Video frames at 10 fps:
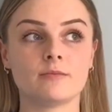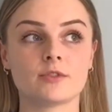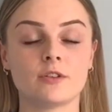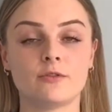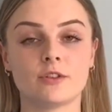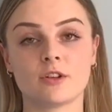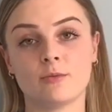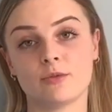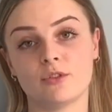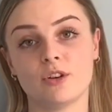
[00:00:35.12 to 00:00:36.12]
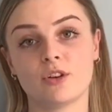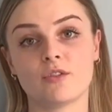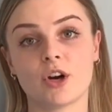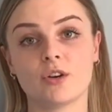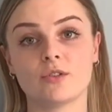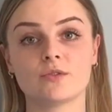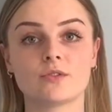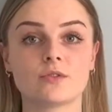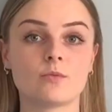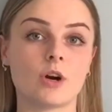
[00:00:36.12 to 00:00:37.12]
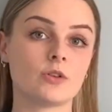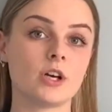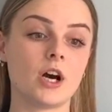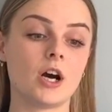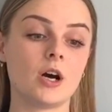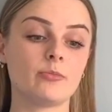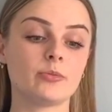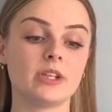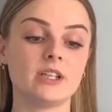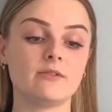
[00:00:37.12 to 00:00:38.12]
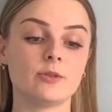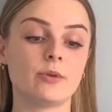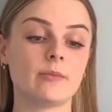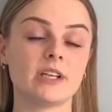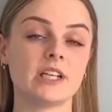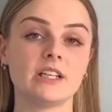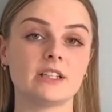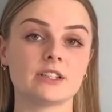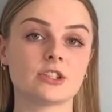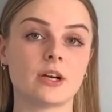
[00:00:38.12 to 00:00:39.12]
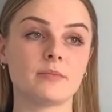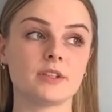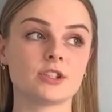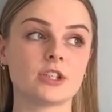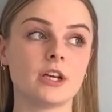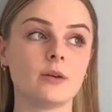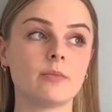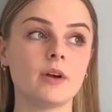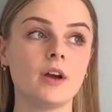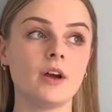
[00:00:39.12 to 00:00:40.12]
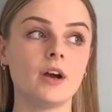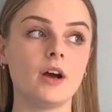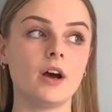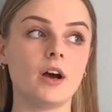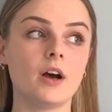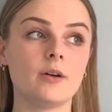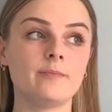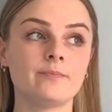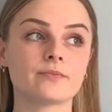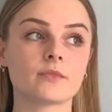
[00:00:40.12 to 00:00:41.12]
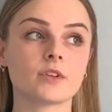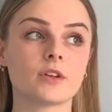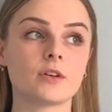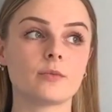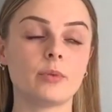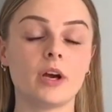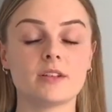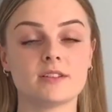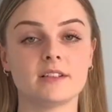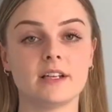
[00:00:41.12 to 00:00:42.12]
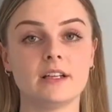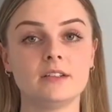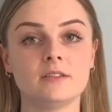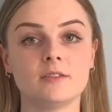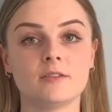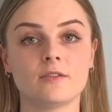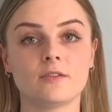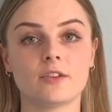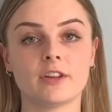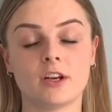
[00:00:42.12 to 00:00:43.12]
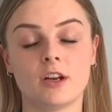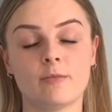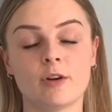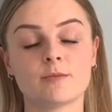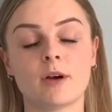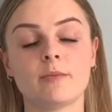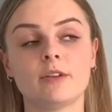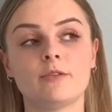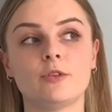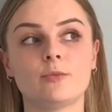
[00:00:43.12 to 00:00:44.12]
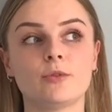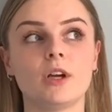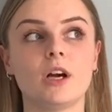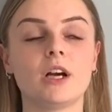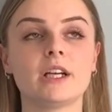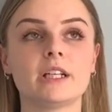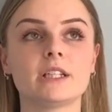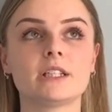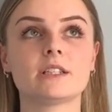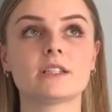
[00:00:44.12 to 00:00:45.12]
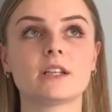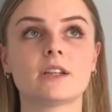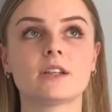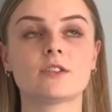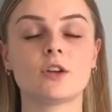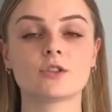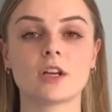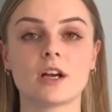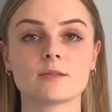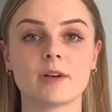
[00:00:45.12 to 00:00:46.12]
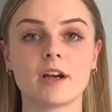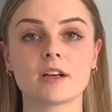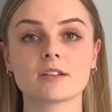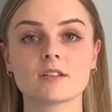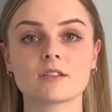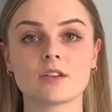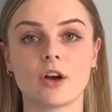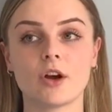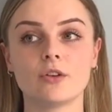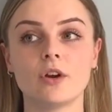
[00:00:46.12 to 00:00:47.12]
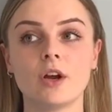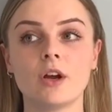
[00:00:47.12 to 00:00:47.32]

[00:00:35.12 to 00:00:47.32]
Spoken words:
So for example, the Euros, the World Cup, even the Premier League and the Championship. Personally, the thing I like most about being a footballer is the social aspect. So